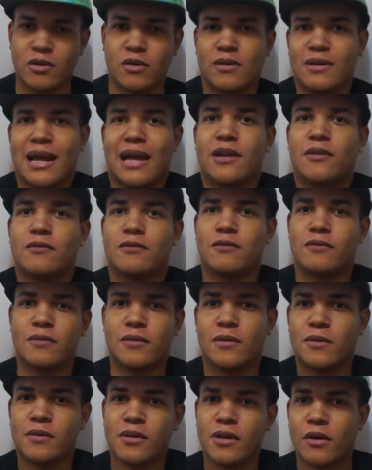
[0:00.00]
kind of,
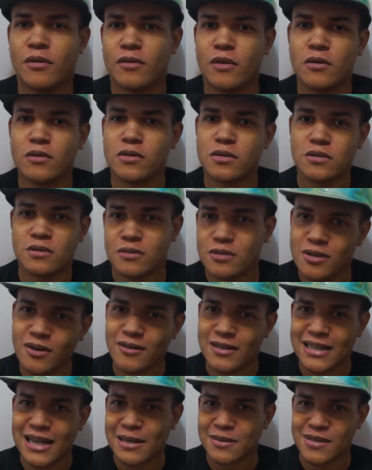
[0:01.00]
you know, those
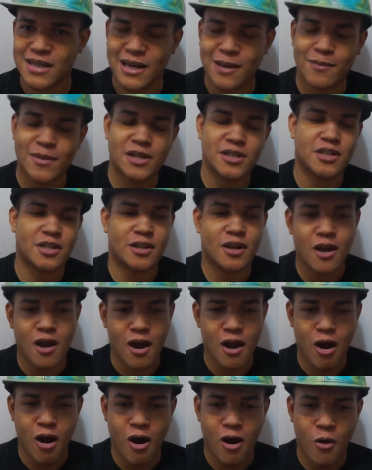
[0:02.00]
certain games that I mentioned
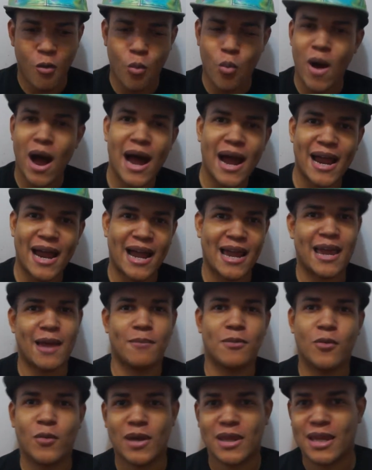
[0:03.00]
are why I
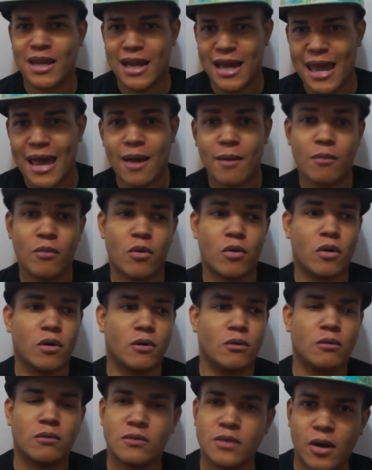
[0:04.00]
am the way that I am
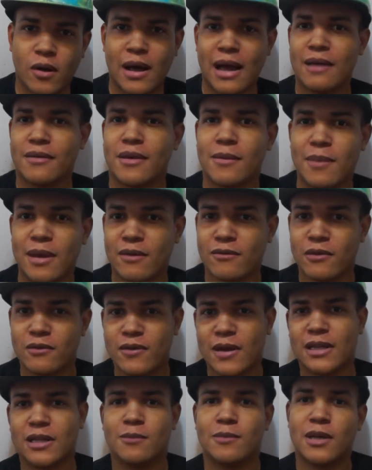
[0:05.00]
or, you know, how they may have
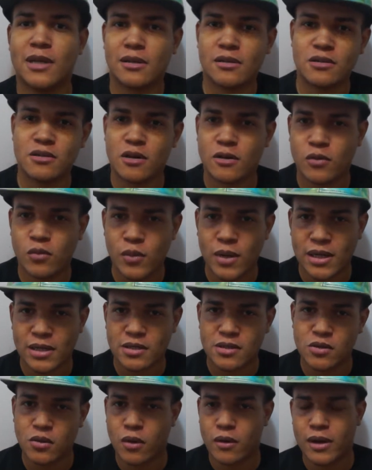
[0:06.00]
affected me in certain
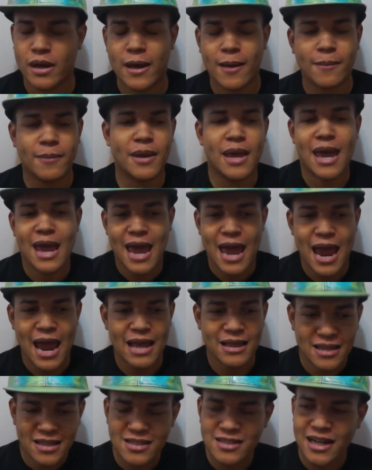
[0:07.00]
ways growing up.
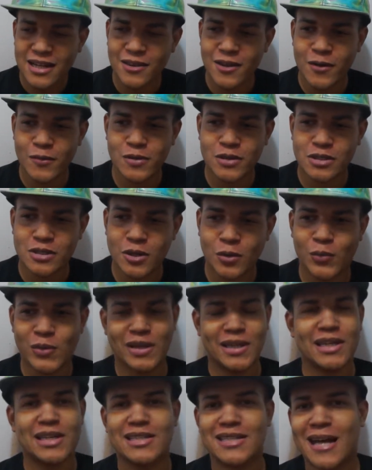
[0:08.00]
And this I thought was a
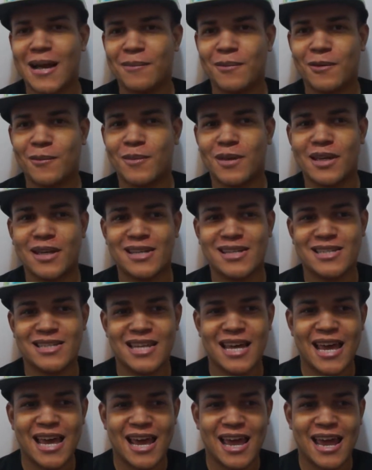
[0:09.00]
really good topic because